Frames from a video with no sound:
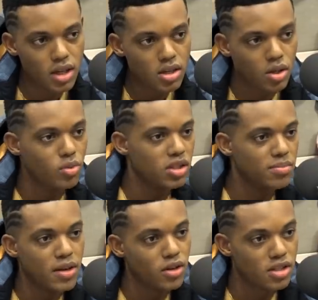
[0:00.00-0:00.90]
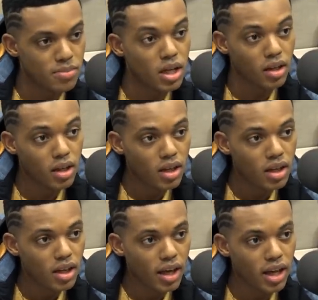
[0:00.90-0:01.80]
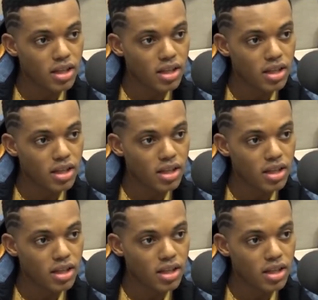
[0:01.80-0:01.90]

Gotcha. So it was just me versus me. Gotcha.